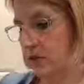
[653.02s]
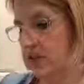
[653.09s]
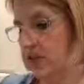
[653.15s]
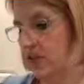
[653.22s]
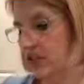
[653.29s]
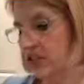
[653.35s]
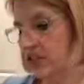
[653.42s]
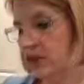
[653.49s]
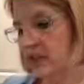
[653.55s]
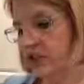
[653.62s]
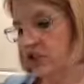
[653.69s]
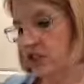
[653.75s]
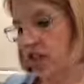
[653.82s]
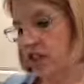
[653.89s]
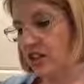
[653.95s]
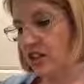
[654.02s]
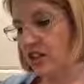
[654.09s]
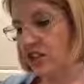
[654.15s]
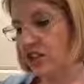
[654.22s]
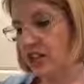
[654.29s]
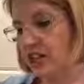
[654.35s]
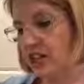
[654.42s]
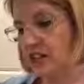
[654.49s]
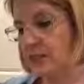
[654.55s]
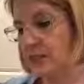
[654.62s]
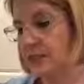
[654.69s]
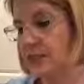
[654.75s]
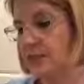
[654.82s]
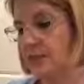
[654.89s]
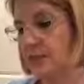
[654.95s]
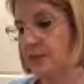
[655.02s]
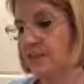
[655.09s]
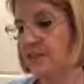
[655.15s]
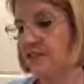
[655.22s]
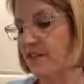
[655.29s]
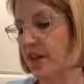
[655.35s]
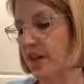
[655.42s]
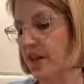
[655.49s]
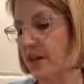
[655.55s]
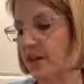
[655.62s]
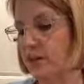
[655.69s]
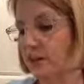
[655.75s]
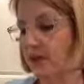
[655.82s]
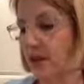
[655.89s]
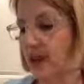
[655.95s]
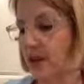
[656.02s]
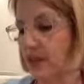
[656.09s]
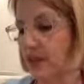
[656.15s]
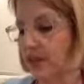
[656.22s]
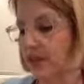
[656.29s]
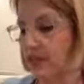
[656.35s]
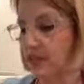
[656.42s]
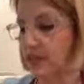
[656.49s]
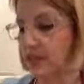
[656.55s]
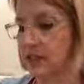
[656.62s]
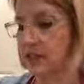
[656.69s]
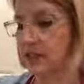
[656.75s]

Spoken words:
If you don't have chocolate chips, this would be fine without it.